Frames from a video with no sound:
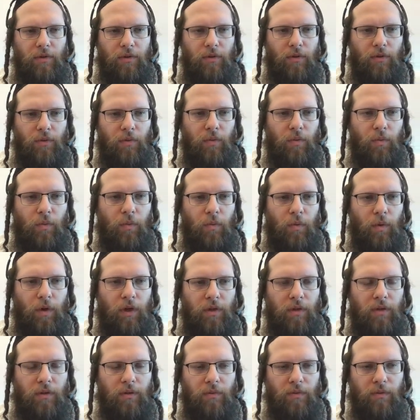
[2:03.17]

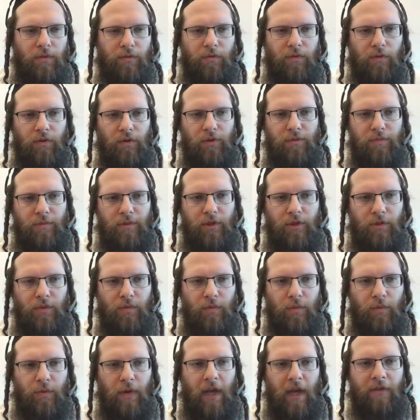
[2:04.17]
1, which falls
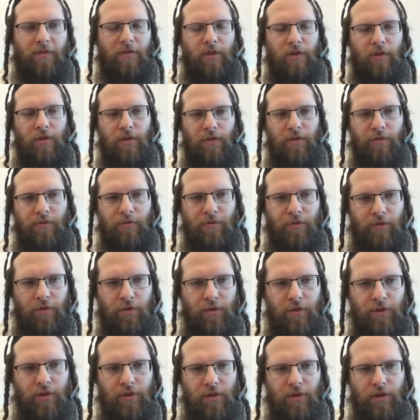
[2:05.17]
after the
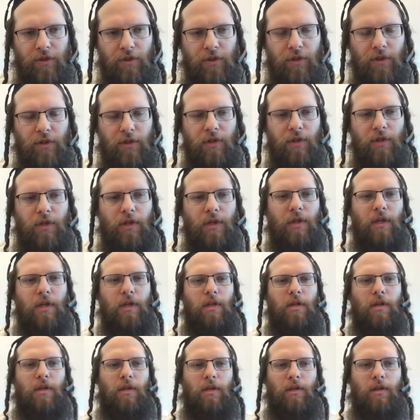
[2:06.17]
first
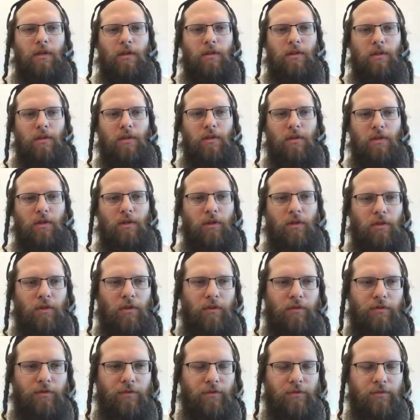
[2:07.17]

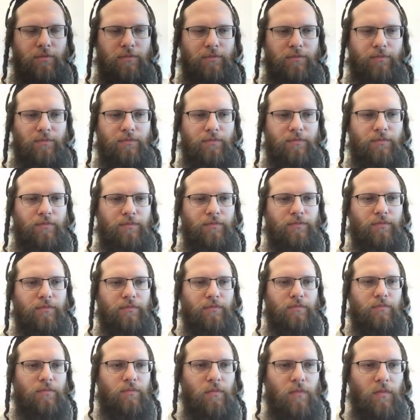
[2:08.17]
cutoff.
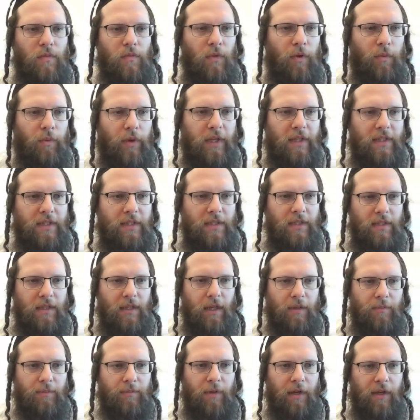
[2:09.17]
We can see
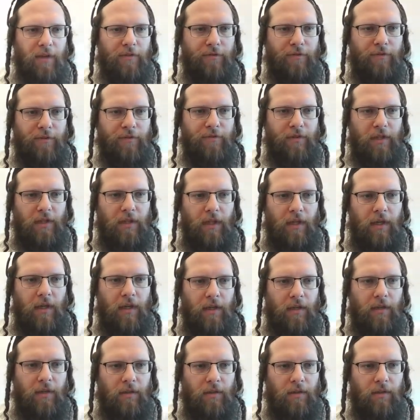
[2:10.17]
that by
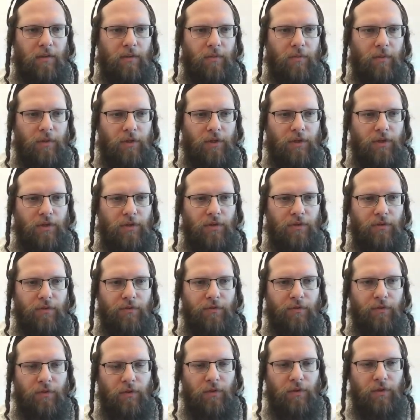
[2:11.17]
59, which
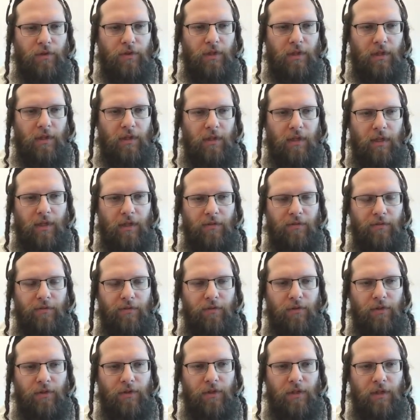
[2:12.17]
falls in that
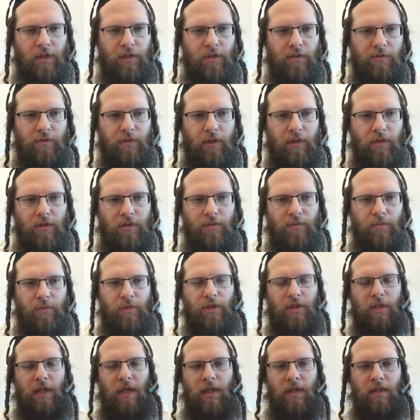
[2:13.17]
first interval,
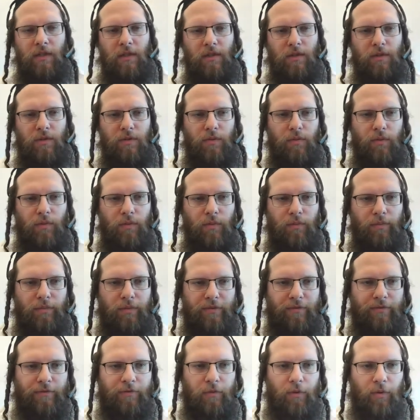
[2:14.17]
which ends
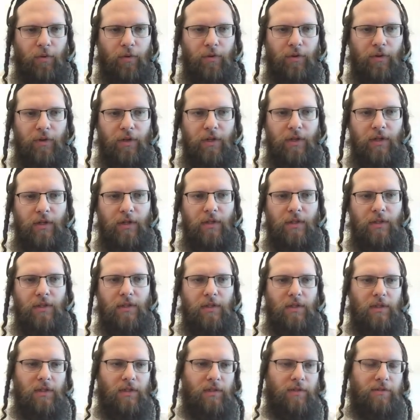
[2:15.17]
before
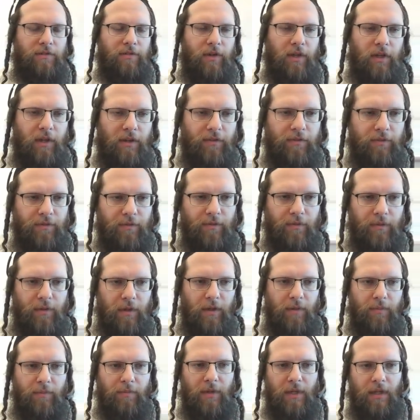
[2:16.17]
65,
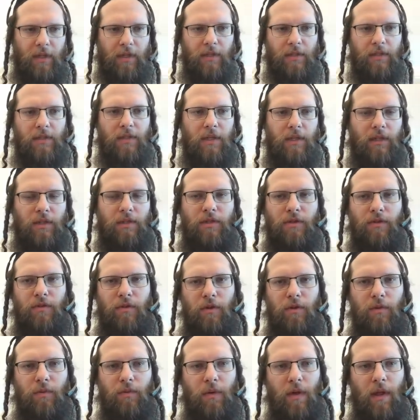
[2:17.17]
begins at 0.